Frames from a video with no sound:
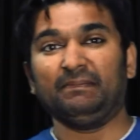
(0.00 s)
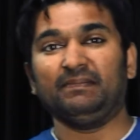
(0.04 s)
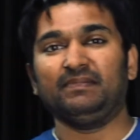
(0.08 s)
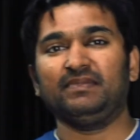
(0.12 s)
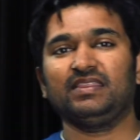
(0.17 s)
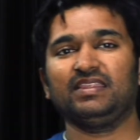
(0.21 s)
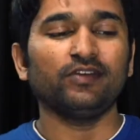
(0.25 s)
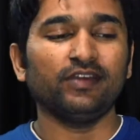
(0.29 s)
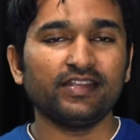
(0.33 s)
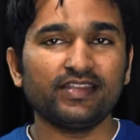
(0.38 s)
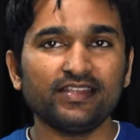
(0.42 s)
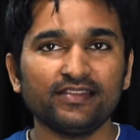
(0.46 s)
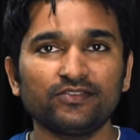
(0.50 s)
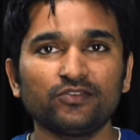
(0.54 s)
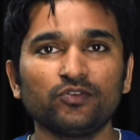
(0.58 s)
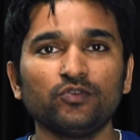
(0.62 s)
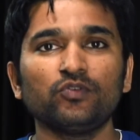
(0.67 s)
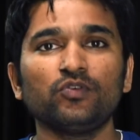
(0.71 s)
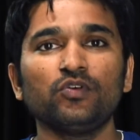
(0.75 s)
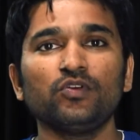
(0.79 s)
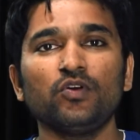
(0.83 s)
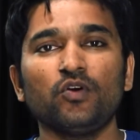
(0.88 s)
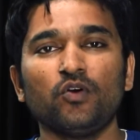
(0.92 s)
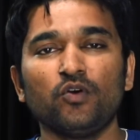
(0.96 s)
It is
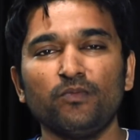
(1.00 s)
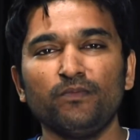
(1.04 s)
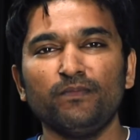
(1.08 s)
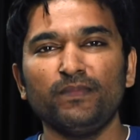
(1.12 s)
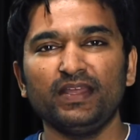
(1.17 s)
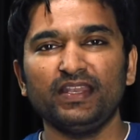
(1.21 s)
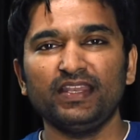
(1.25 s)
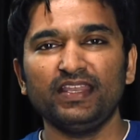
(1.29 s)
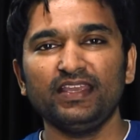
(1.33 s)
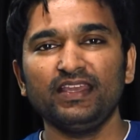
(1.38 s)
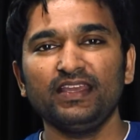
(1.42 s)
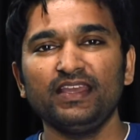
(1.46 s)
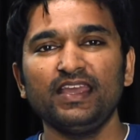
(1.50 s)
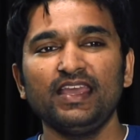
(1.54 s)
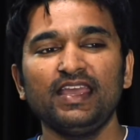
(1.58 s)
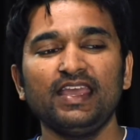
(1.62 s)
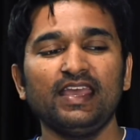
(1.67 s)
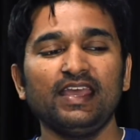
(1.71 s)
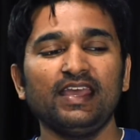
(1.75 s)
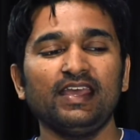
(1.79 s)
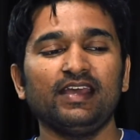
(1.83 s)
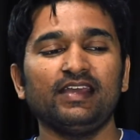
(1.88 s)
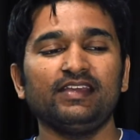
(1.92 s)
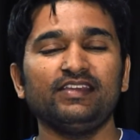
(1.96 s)
Google Home Mini,
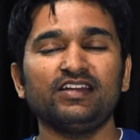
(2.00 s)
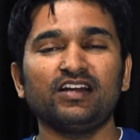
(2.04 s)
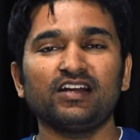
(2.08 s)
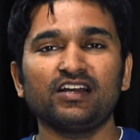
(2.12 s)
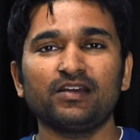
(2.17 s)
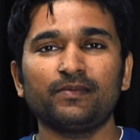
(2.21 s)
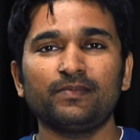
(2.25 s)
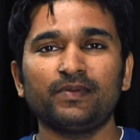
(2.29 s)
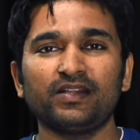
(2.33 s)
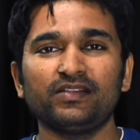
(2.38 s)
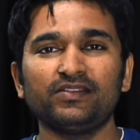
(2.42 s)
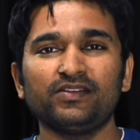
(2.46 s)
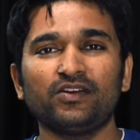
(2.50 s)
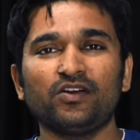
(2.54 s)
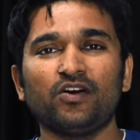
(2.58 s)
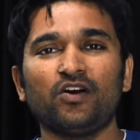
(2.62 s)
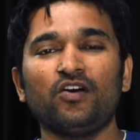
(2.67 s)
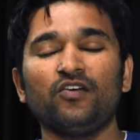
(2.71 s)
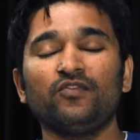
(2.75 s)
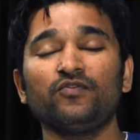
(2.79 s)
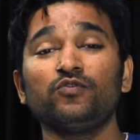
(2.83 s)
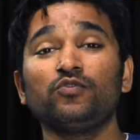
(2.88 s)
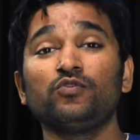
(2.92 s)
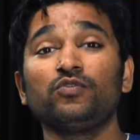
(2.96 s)
younger brother
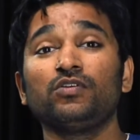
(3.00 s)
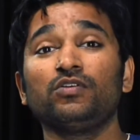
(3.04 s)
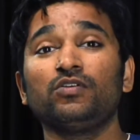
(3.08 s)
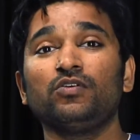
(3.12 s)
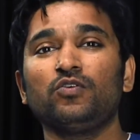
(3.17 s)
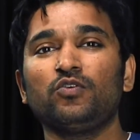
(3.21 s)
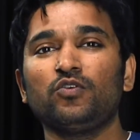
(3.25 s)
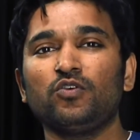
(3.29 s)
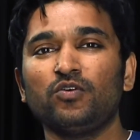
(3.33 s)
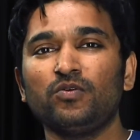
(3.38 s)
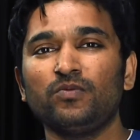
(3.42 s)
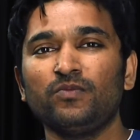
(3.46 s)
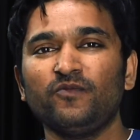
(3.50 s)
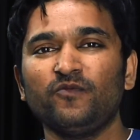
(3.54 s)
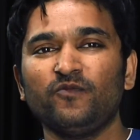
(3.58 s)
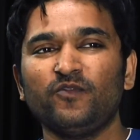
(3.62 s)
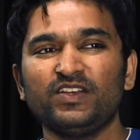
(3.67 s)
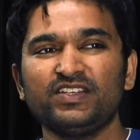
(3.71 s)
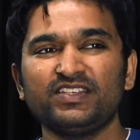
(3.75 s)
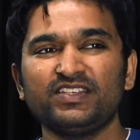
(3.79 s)
of Google Home, which